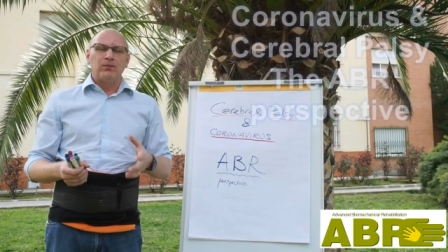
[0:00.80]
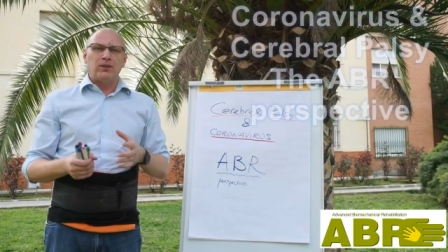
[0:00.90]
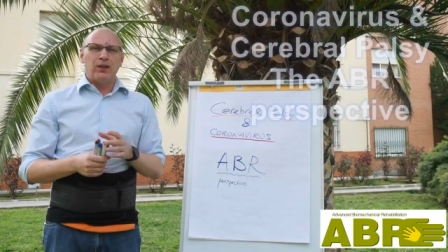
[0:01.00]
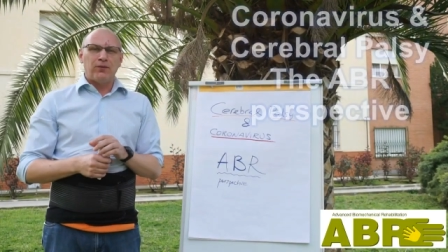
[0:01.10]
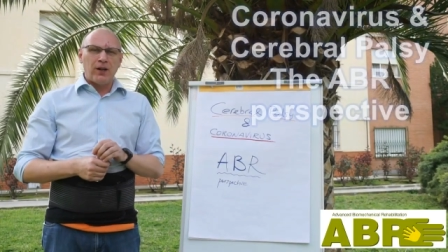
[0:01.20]

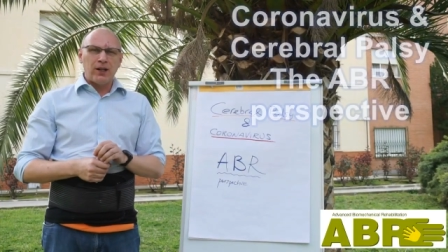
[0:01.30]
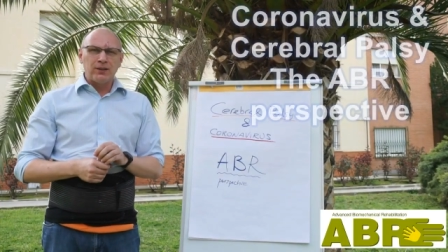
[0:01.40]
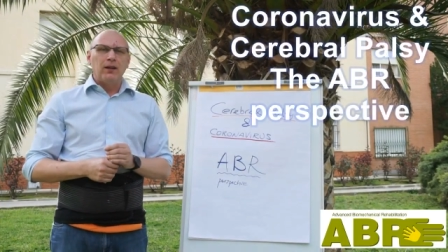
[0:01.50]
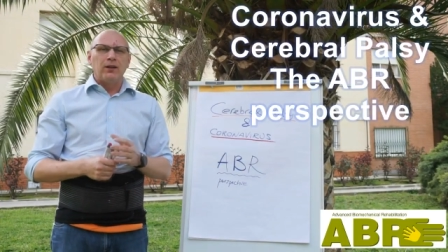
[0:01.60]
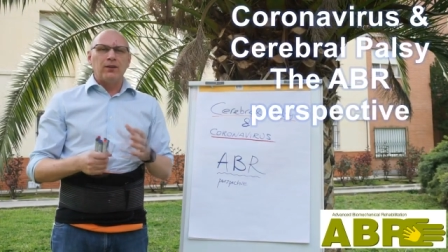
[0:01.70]
Dear
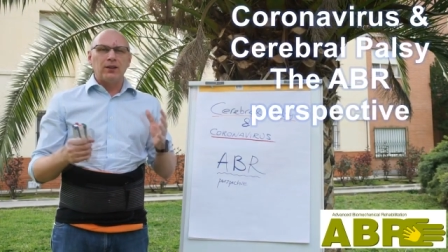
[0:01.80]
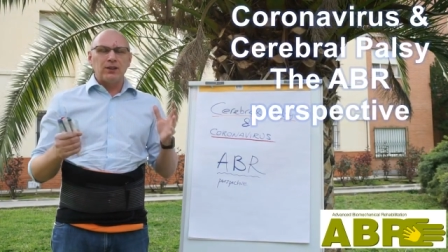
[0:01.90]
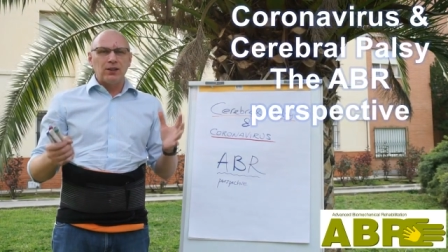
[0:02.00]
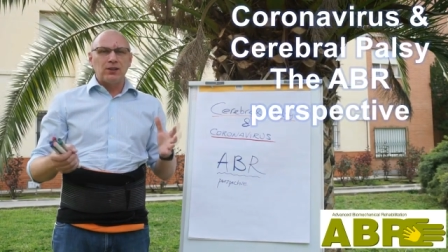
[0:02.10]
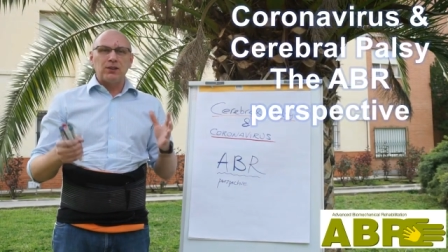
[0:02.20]
friends,
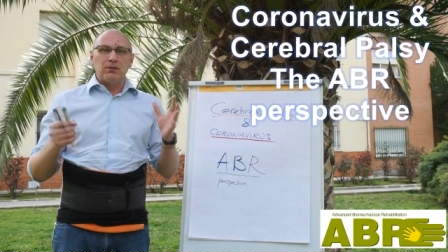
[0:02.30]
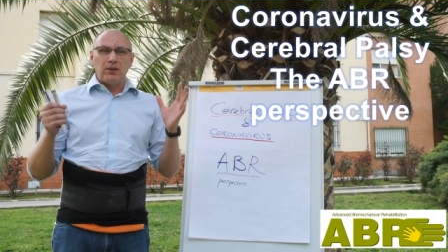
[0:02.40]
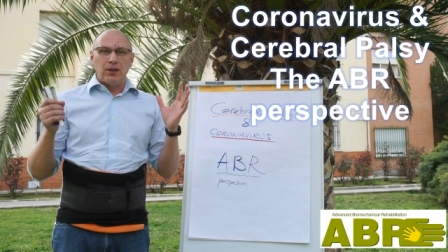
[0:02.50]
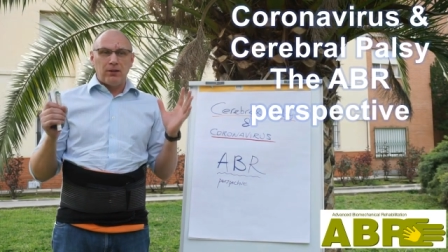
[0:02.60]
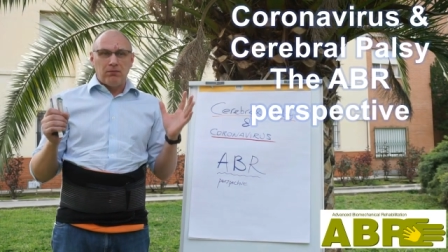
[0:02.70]
this is
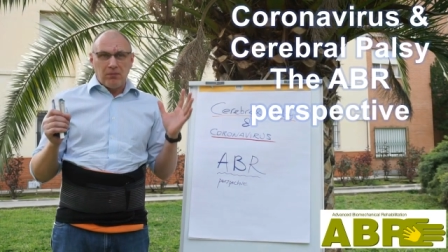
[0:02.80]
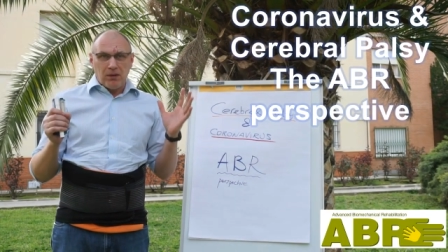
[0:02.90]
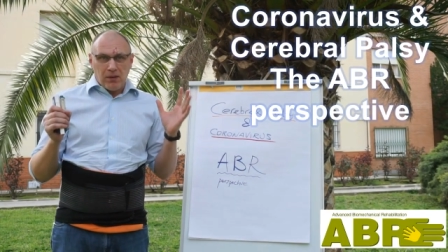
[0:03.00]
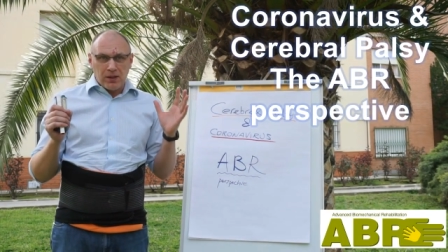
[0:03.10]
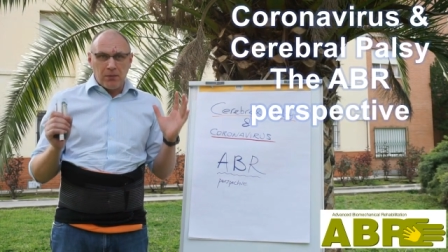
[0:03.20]

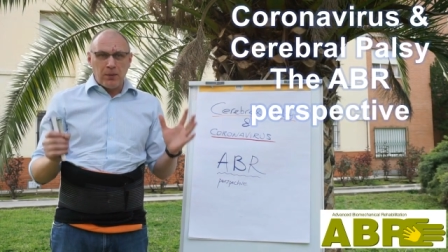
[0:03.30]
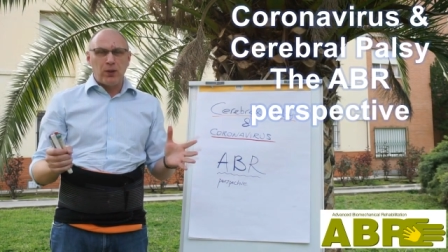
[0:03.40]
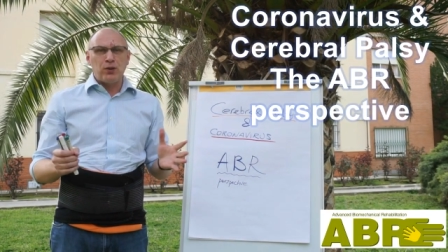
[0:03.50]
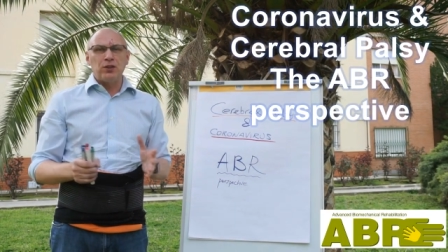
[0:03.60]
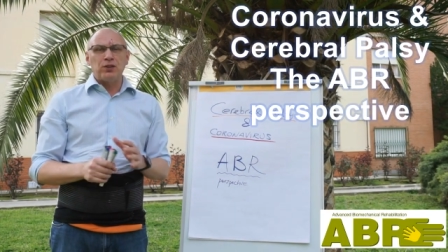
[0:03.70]
an
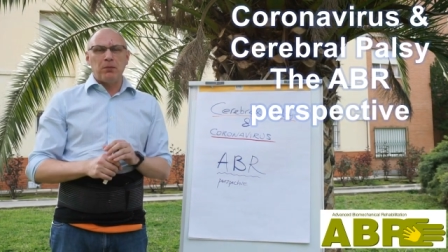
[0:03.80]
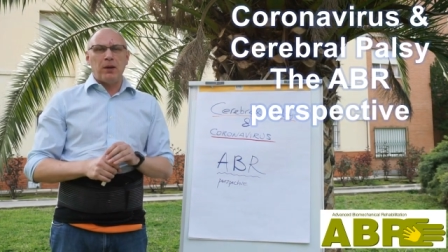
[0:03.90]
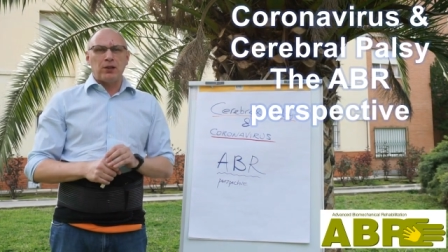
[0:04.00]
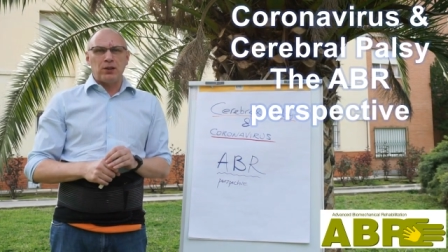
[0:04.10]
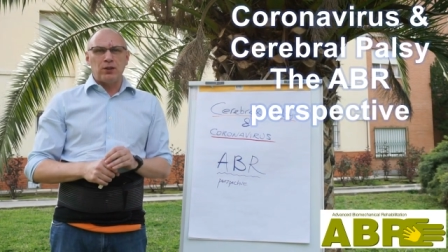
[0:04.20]
emergency
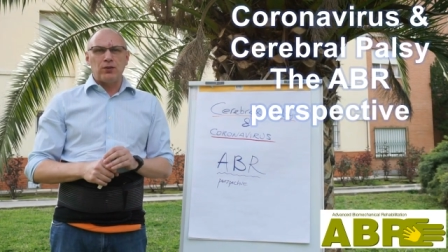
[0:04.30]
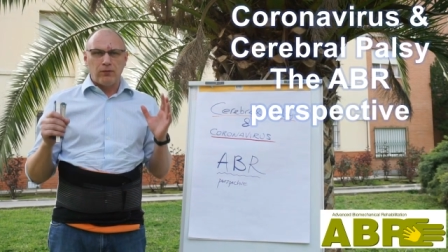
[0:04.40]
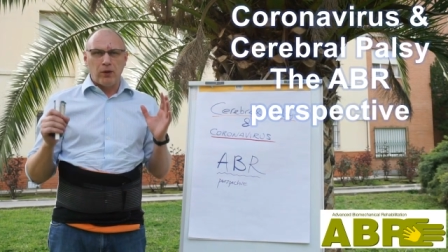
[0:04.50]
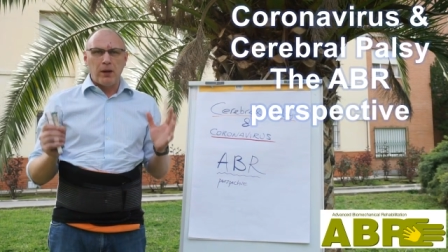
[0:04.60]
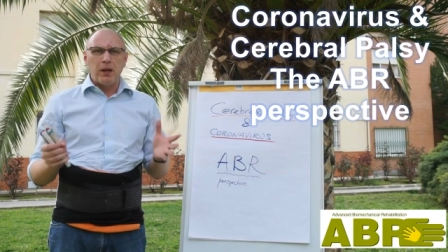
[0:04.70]
message
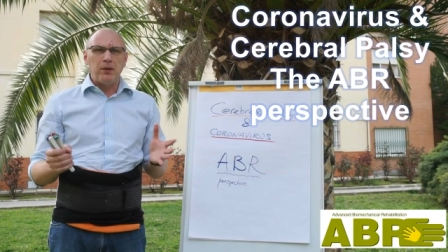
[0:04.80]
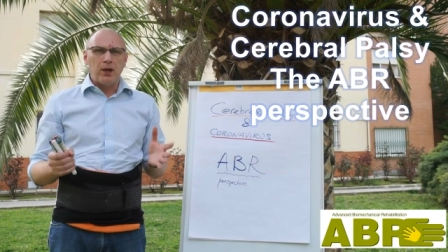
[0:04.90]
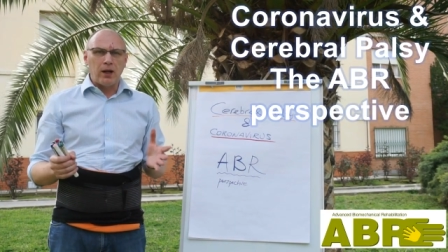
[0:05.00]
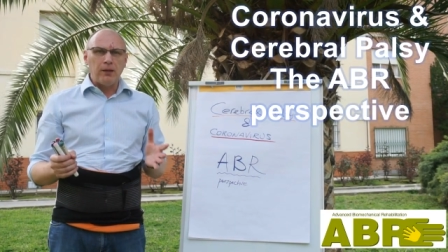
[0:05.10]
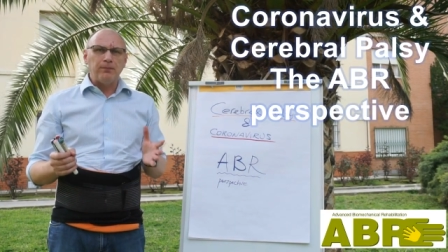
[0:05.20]
from A B
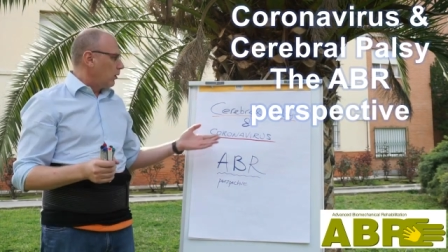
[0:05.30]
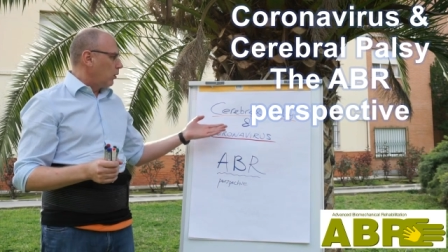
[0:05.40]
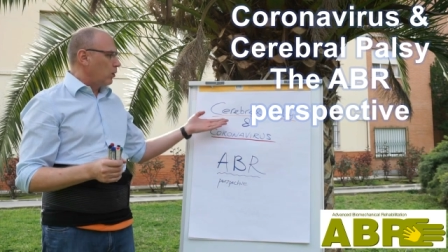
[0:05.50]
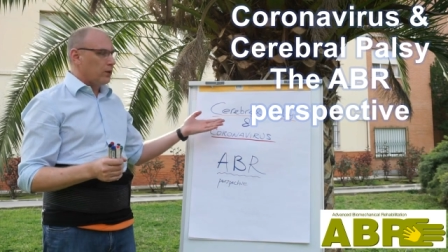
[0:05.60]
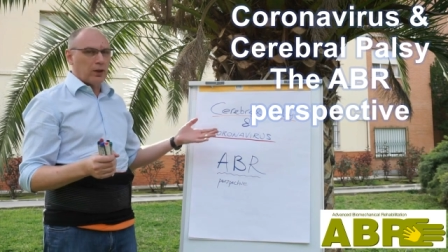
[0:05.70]
R
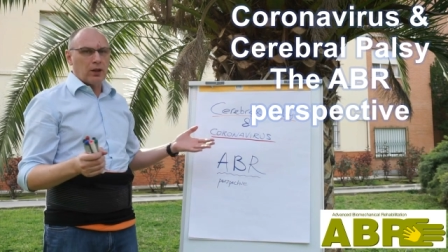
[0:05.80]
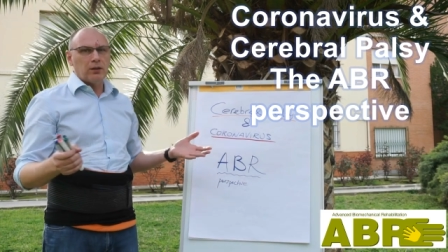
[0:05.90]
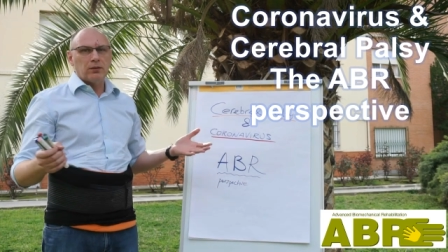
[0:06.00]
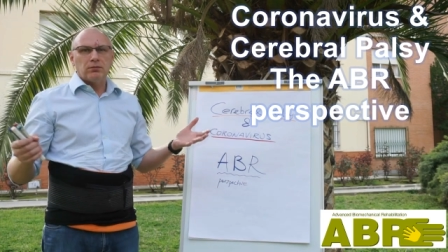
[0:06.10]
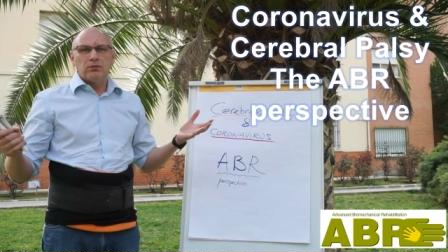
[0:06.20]
on
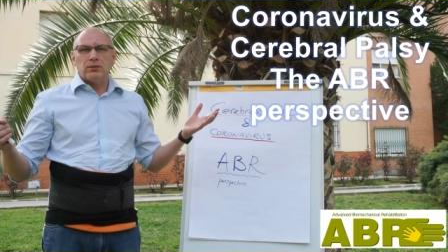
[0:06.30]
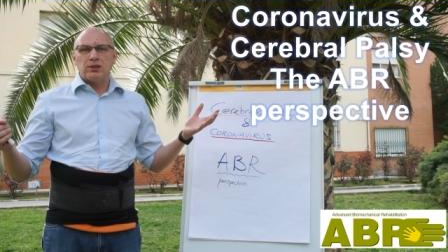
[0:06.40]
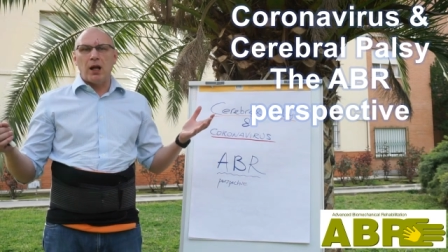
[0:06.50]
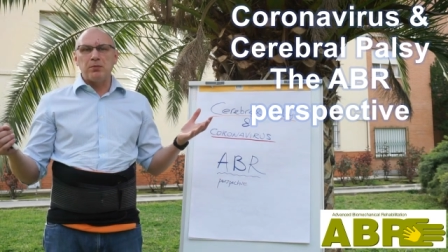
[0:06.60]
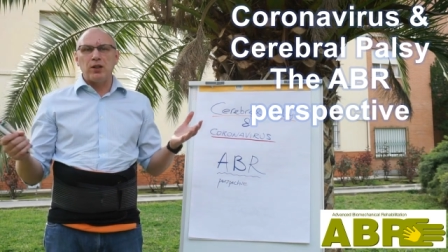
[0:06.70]
the
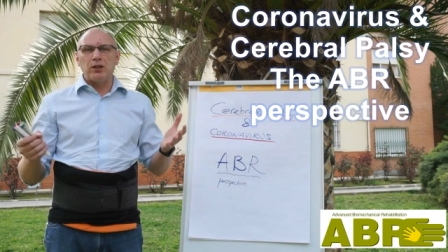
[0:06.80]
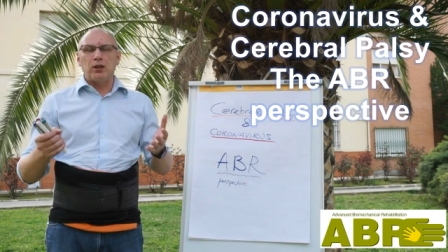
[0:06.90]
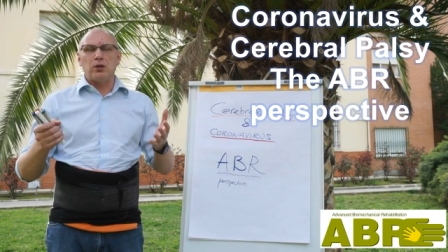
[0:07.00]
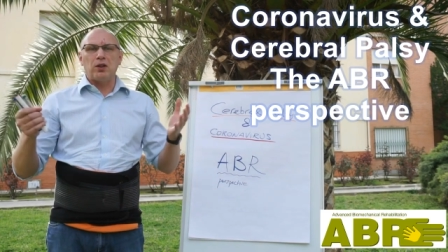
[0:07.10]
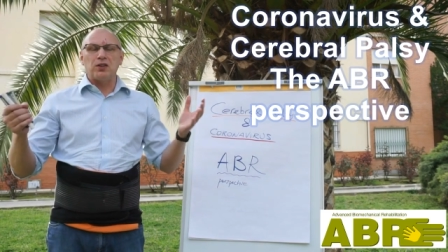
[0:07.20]
subject
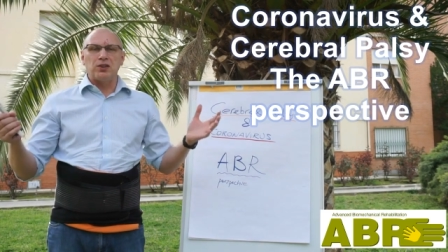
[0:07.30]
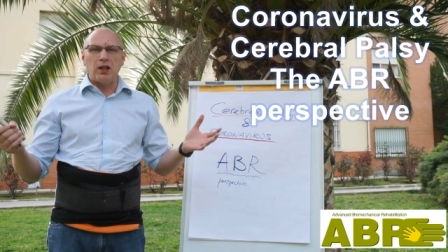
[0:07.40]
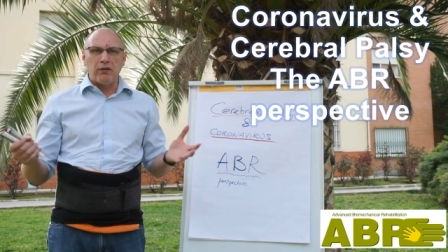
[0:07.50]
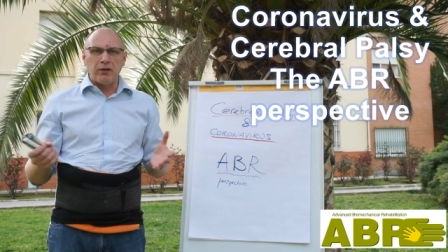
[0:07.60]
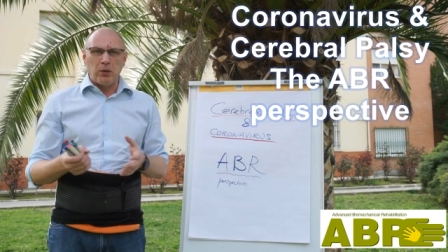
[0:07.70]
that you can
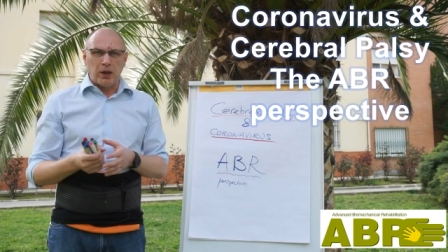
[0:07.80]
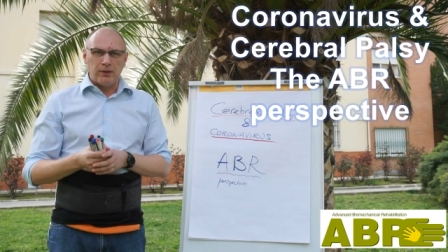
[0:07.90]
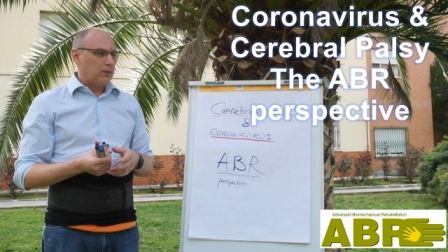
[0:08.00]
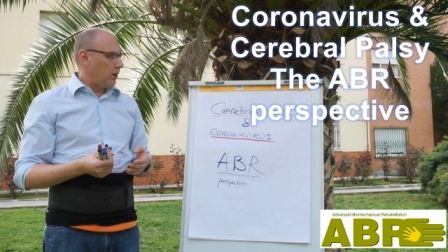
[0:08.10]
see everywhere,